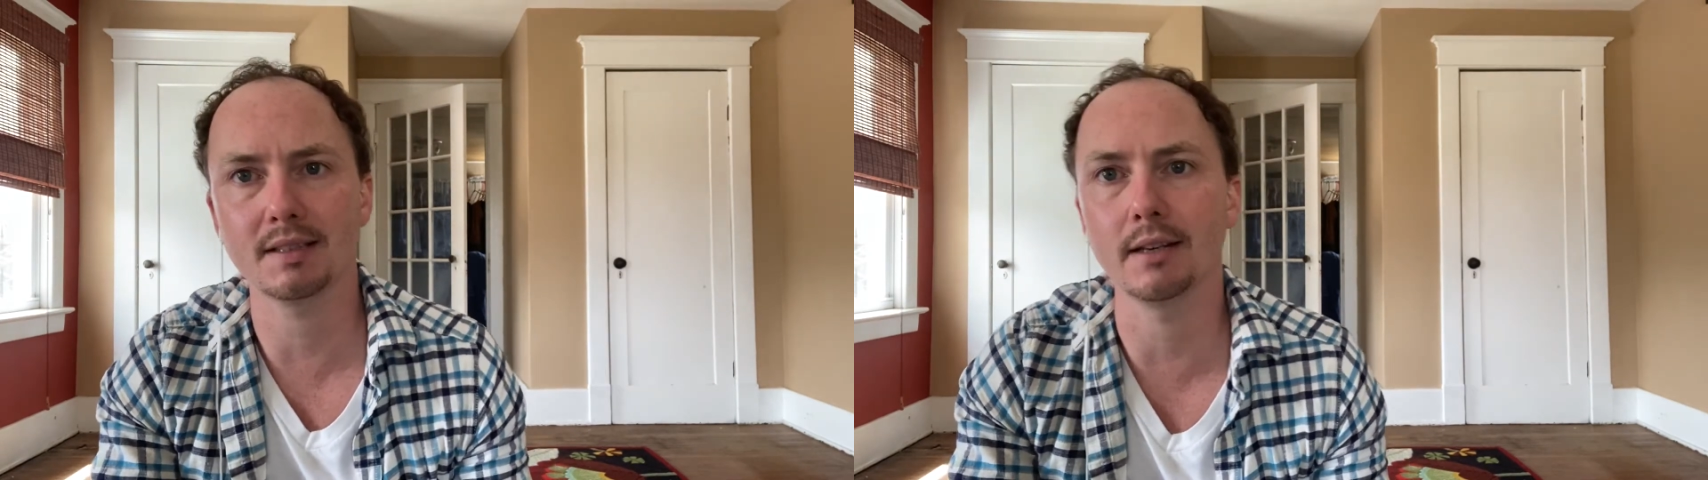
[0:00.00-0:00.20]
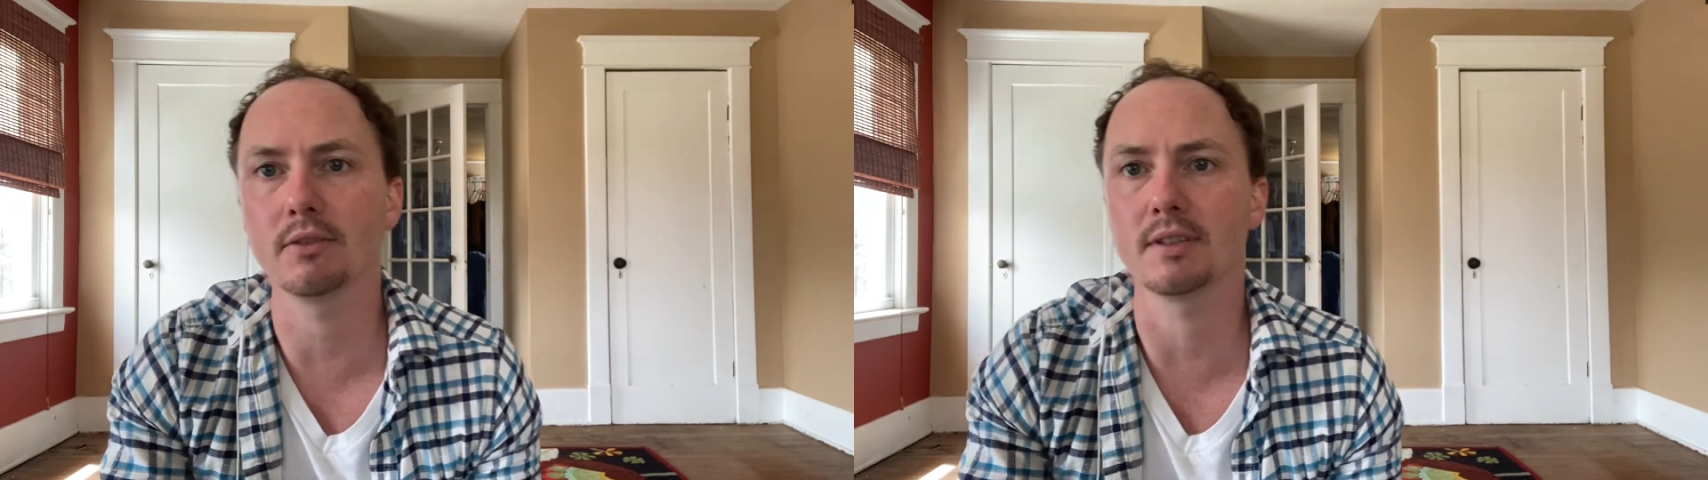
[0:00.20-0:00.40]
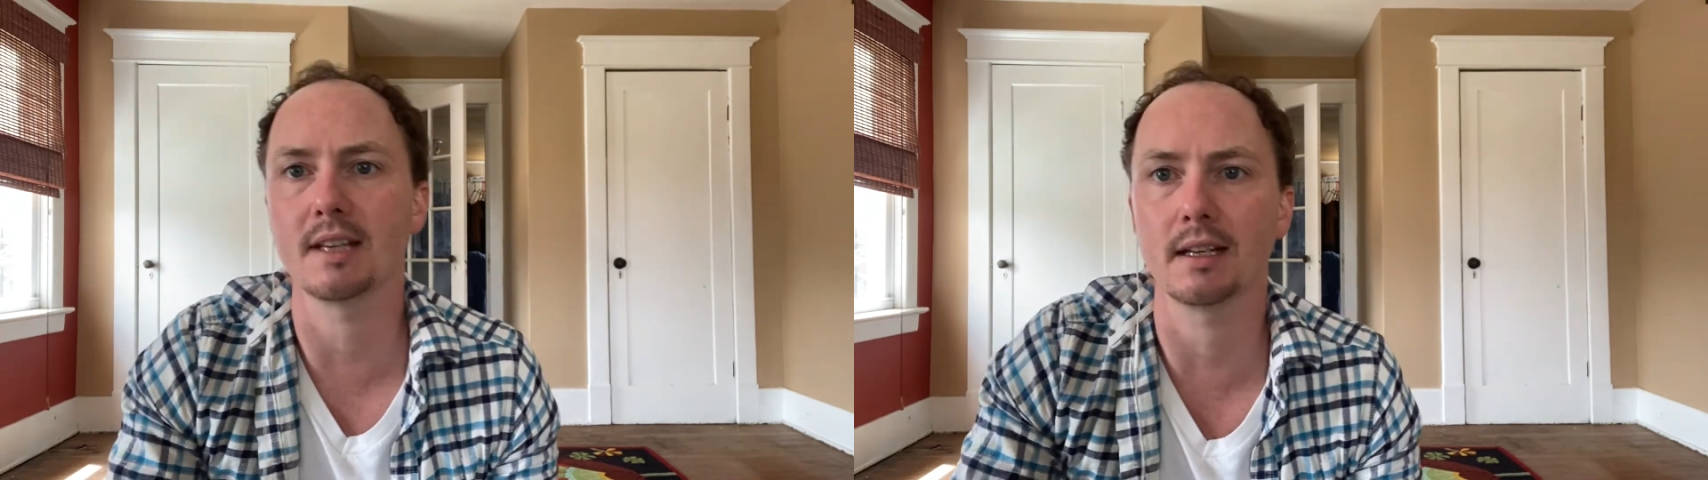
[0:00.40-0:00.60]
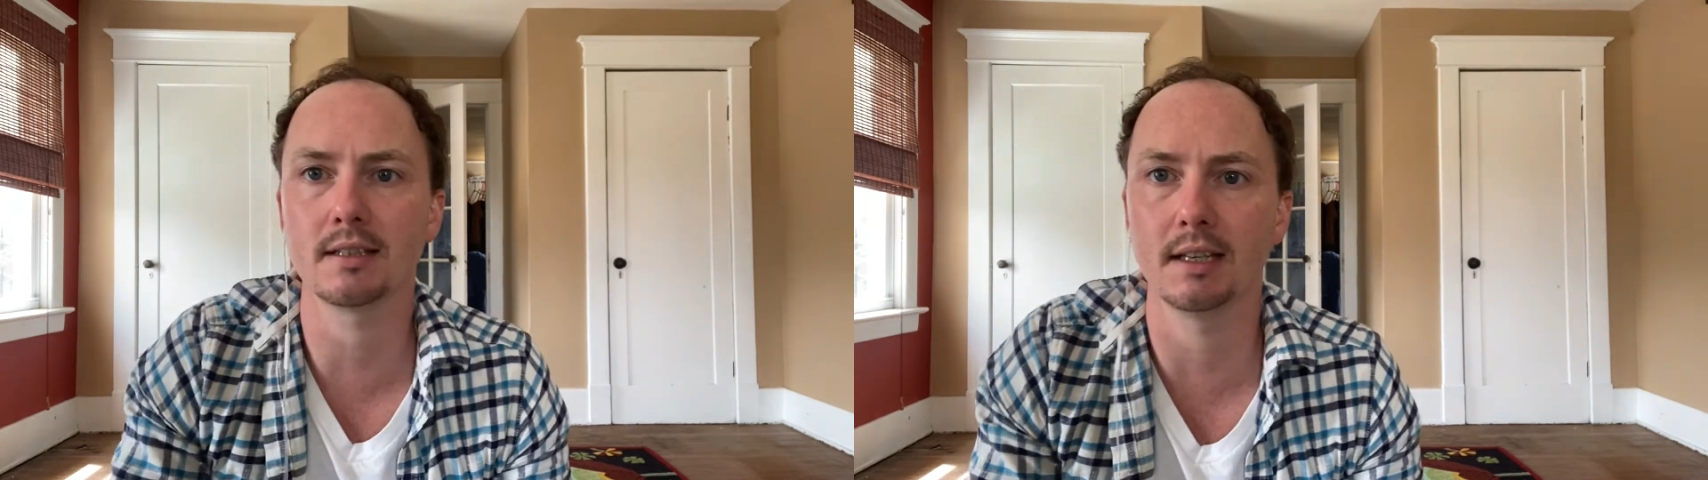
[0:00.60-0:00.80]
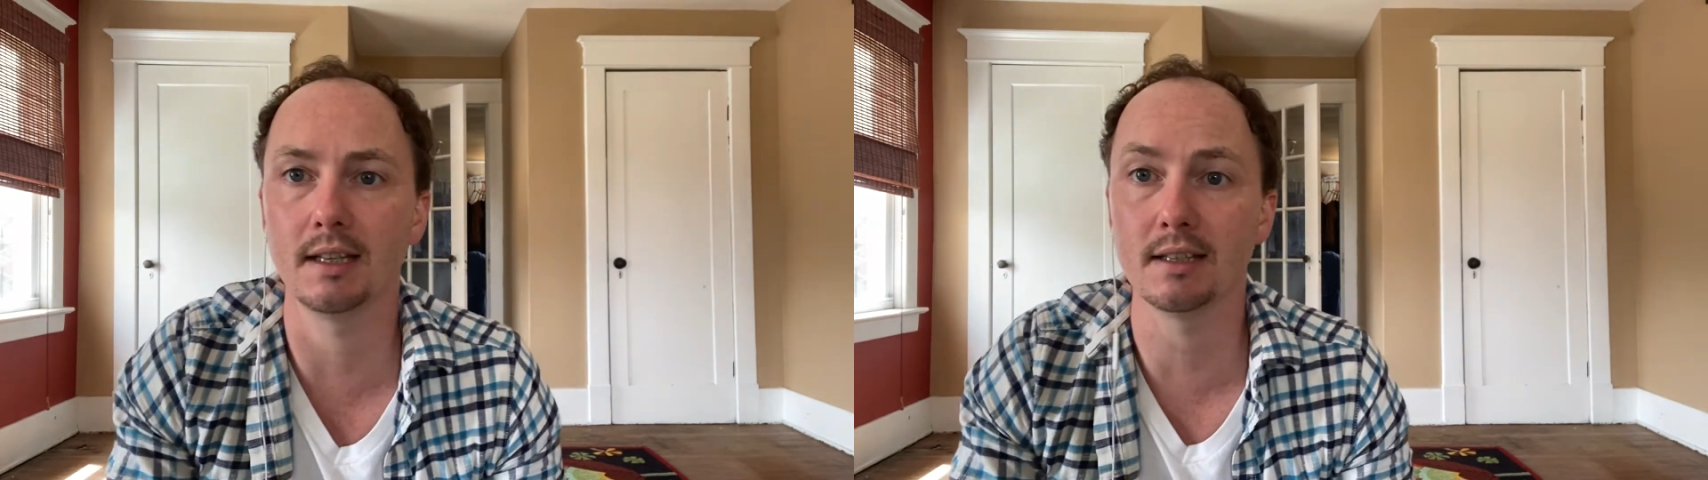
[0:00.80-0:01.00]
safer
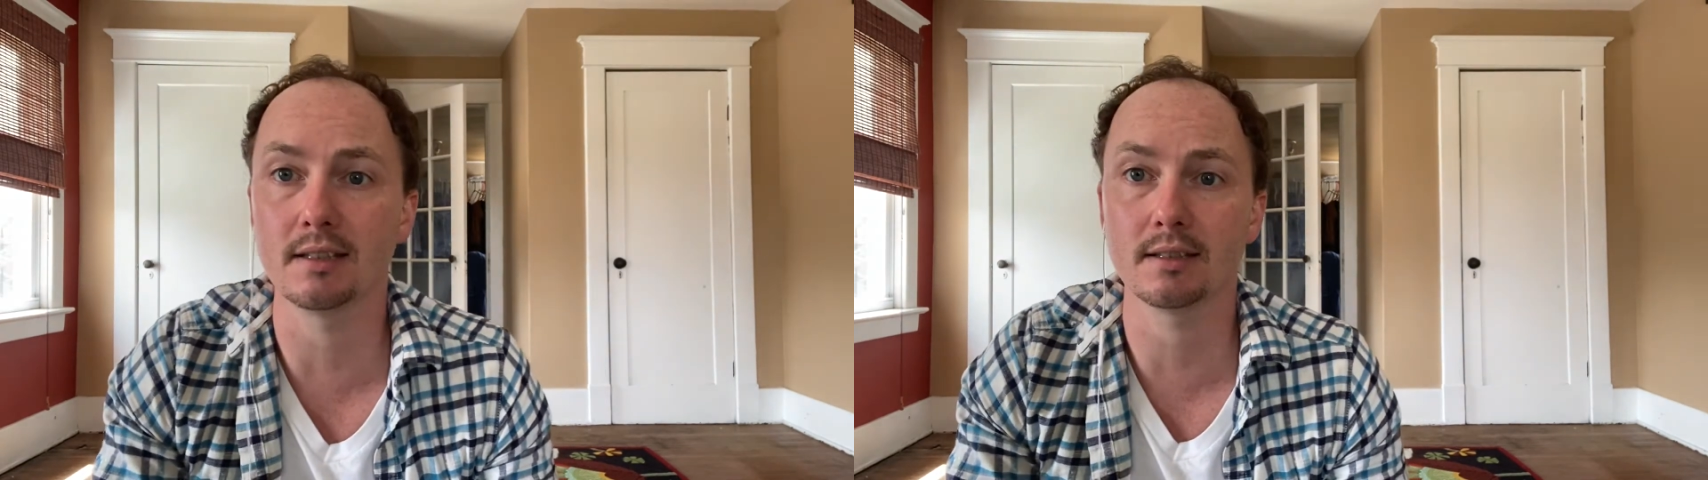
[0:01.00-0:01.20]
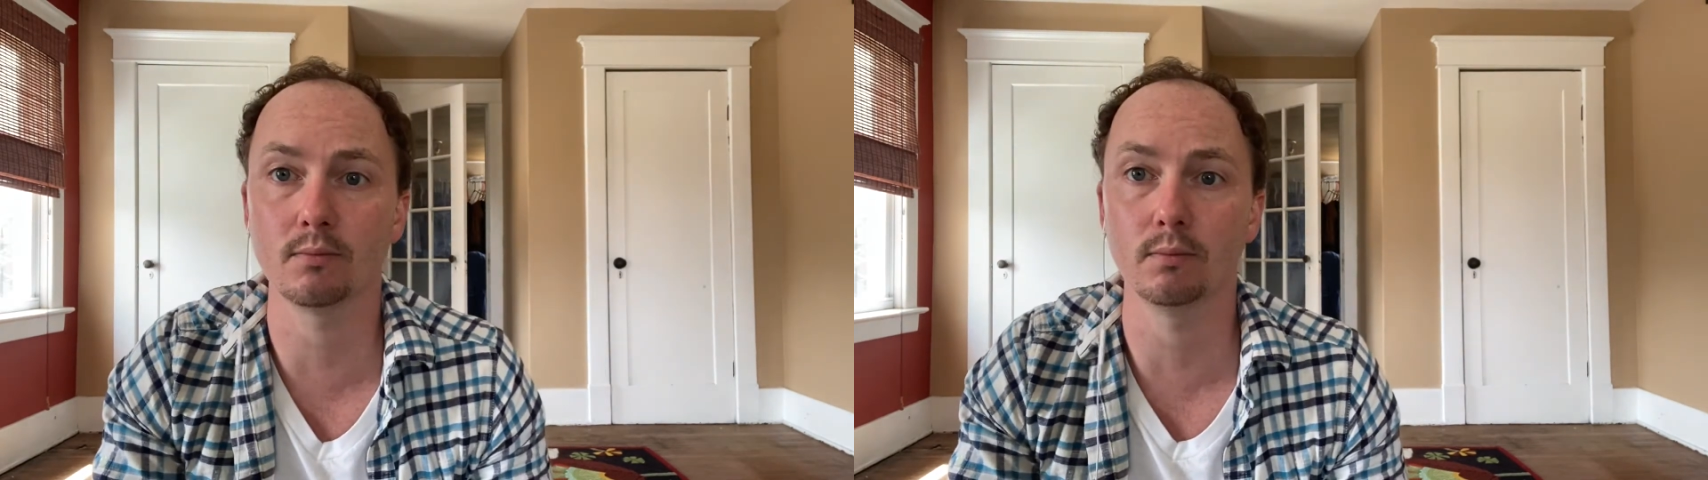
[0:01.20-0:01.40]
sex in this